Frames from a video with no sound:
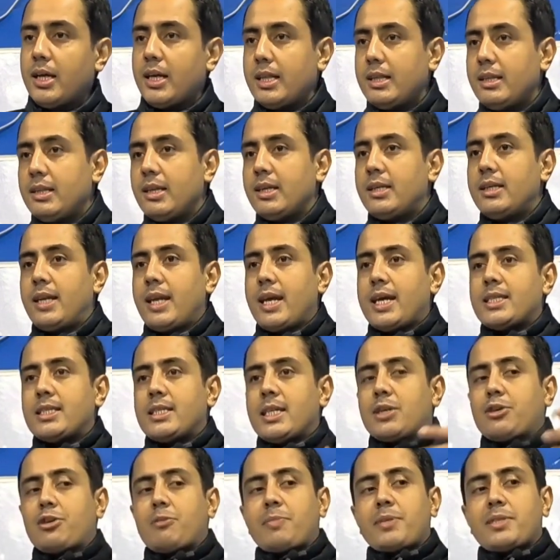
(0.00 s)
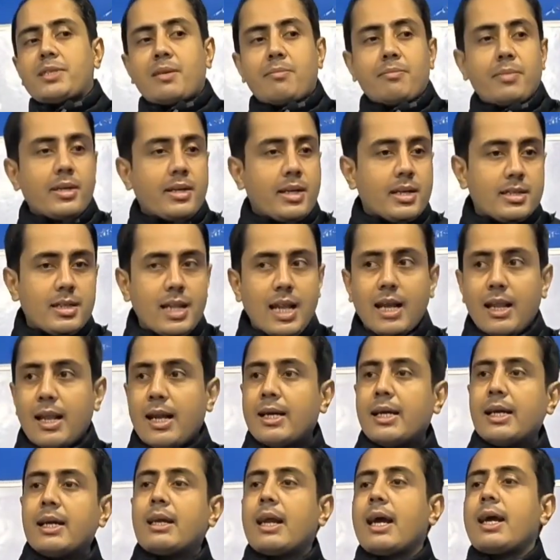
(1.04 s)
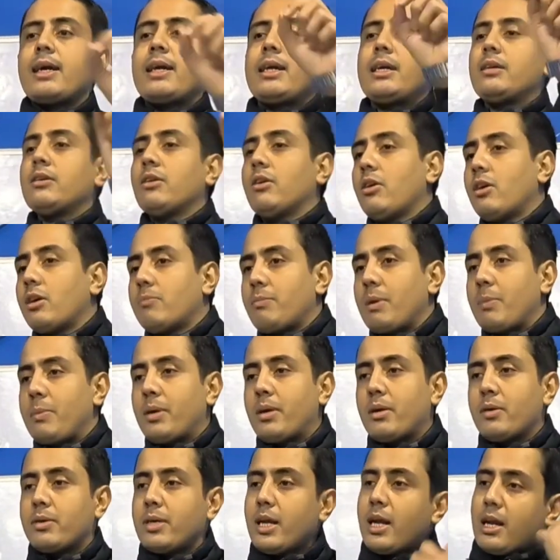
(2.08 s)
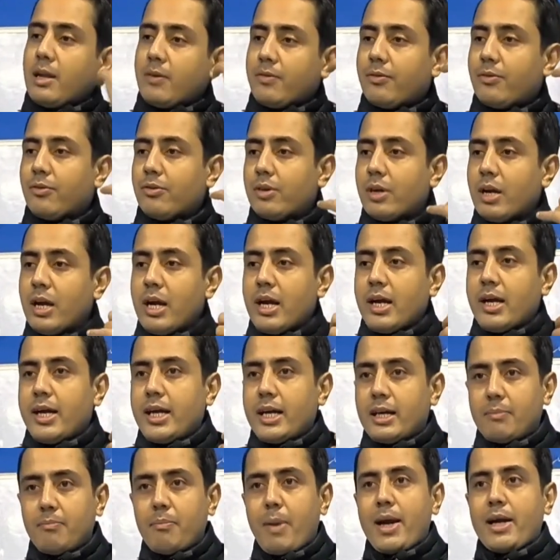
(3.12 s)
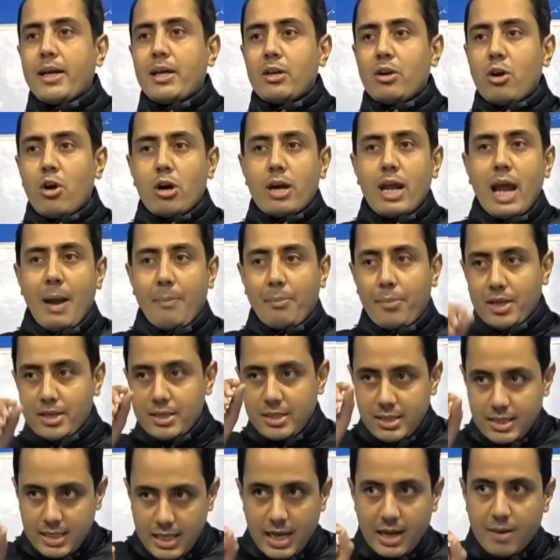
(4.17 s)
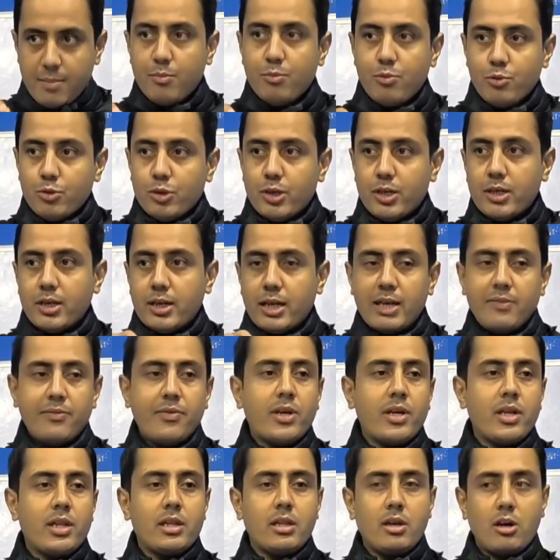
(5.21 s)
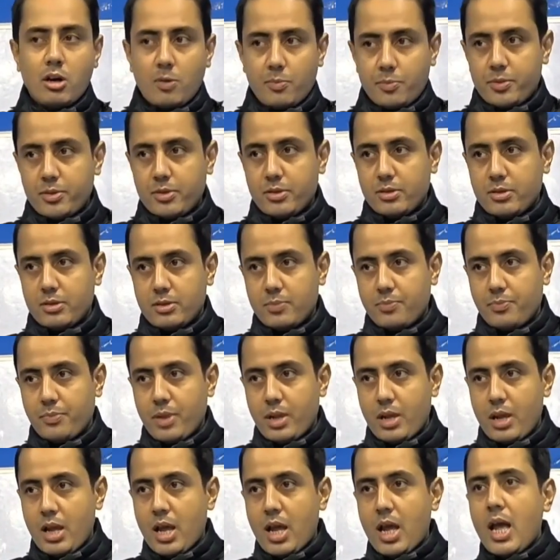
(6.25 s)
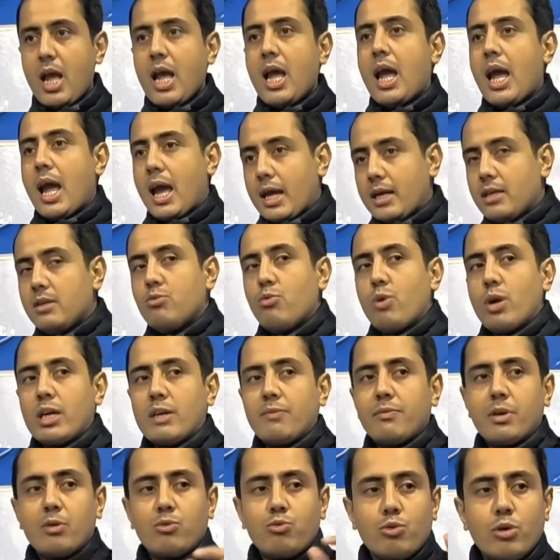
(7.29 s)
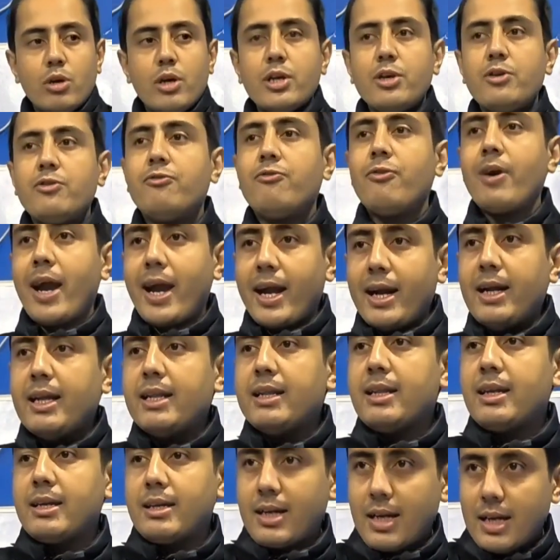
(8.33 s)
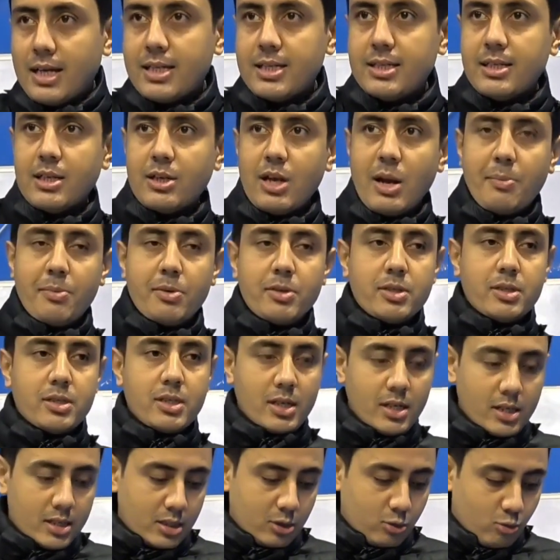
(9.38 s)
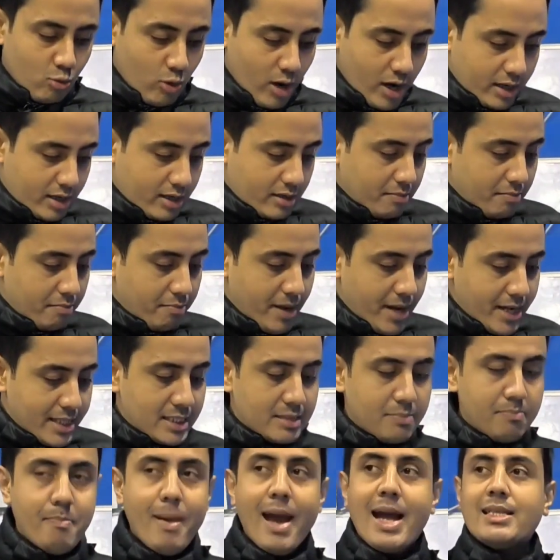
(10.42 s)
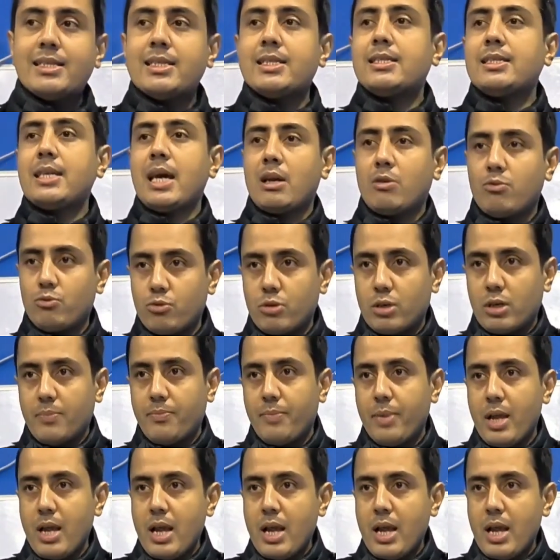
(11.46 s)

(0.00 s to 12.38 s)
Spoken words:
In the text, it could be something else like letter writing or maybe the telephone. It might not have the same word given in the options. And whatever word you find in the text, you have to search what best matches that word.